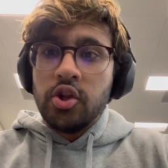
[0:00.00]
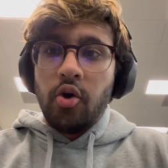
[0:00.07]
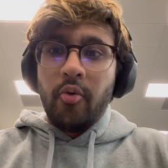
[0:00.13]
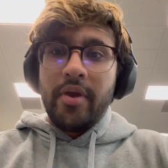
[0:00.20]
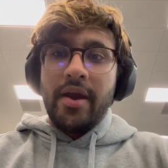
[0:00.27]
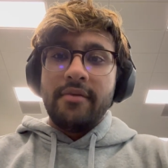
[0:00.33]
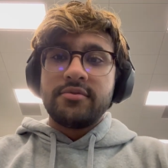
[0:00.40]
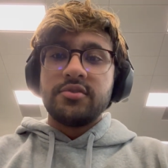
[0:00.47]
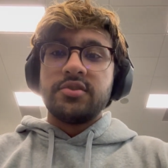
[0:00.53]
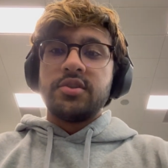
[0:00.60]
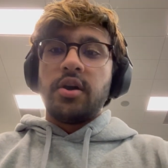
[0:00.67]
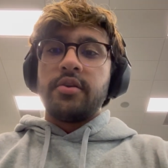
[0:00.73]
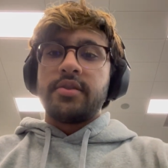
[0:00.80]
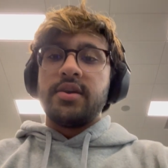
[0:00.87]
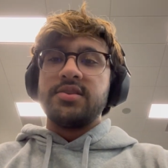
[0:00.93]
know we have to
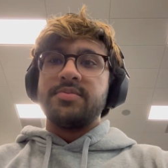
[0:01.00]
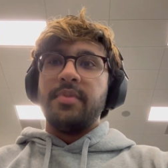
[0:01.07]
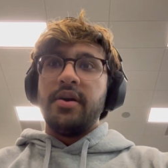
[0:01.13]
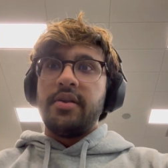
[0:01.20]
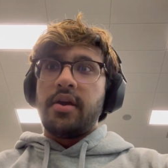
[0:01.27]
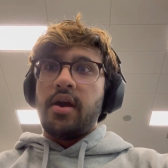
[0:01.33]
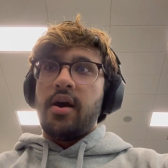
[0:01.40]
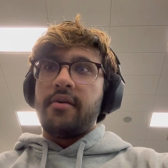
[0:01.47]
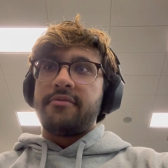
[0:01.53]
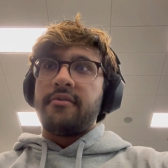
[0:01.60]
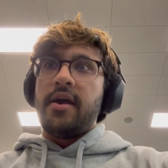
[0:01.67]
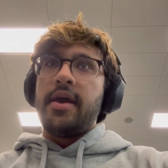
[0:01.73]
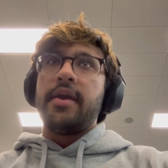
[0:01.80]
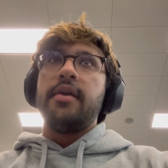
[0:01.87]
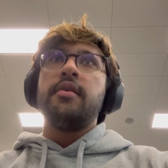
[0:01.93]
start this Monday off
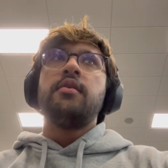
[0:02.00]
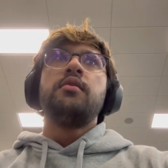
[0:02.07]
right.